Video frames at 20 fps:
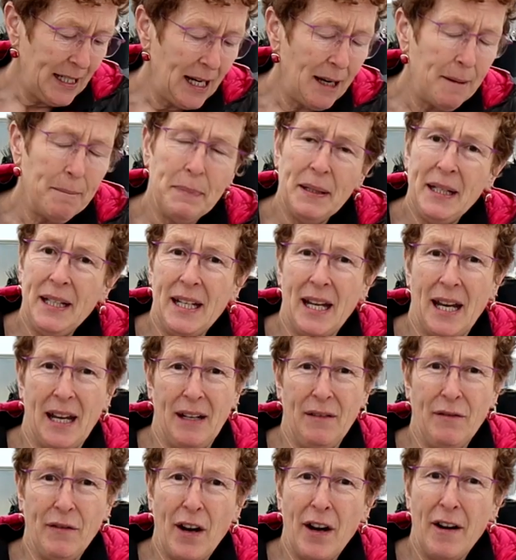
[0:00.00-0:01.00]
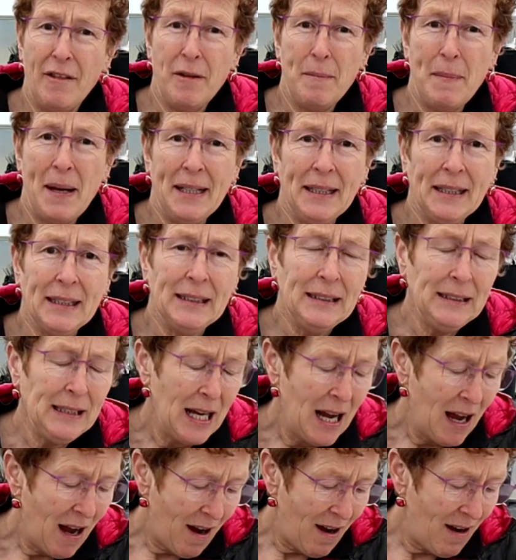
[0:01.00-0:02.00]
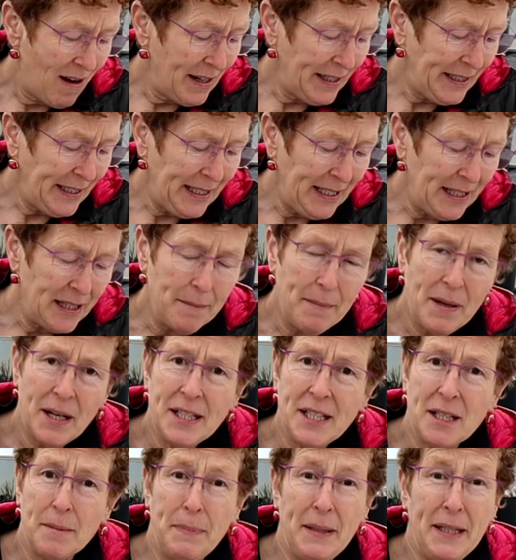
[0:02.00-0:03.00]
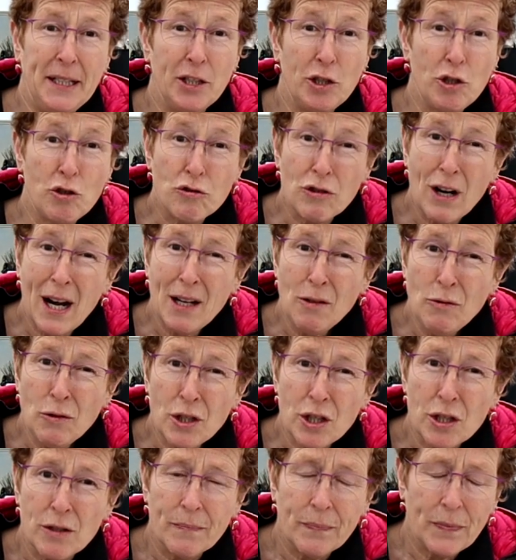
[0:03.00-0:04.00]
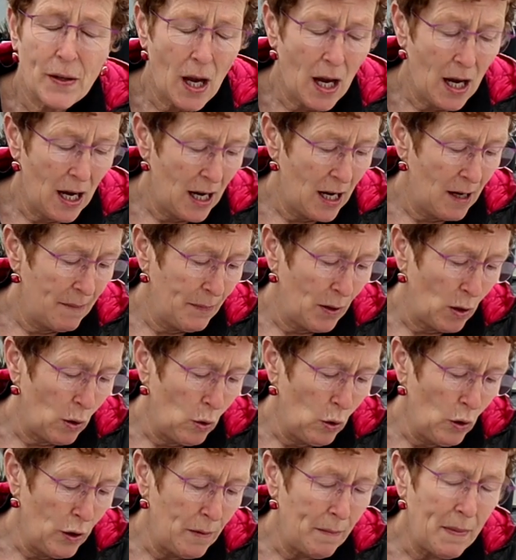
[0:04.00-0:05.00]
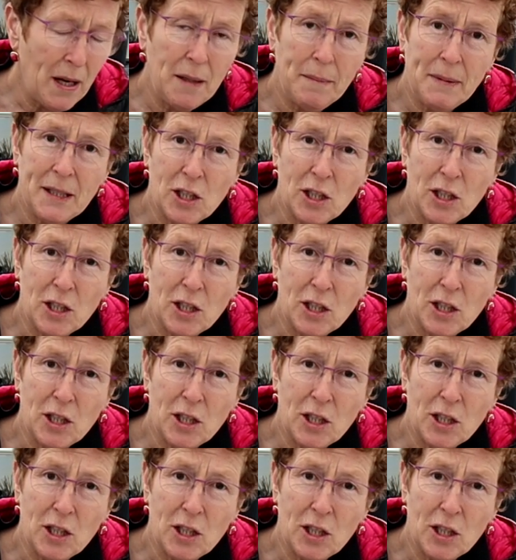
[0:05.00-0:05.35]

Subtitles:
can be environmental, i.e. there might have been a drought or there might be